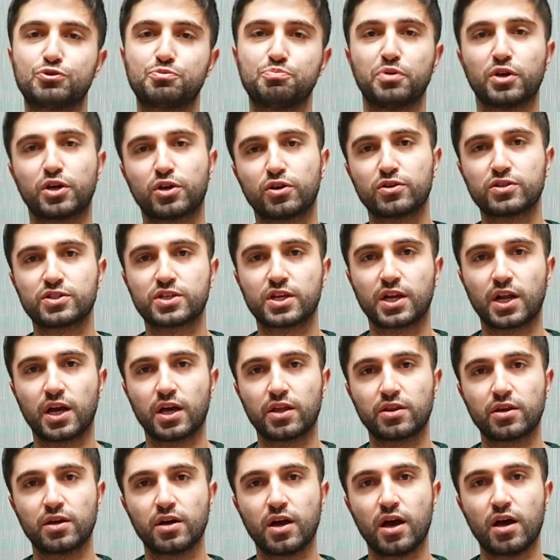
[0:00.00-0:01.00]
because
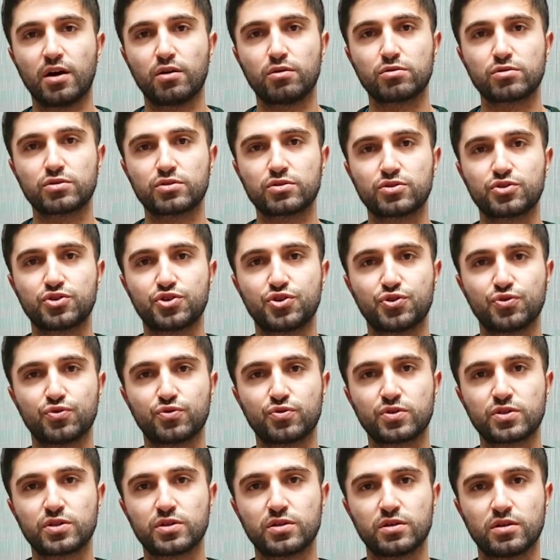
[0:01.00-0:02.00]
another house
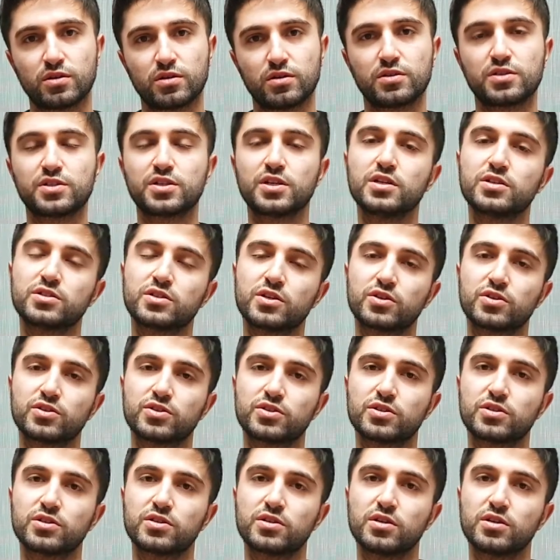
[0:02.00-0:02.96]
choose scissors.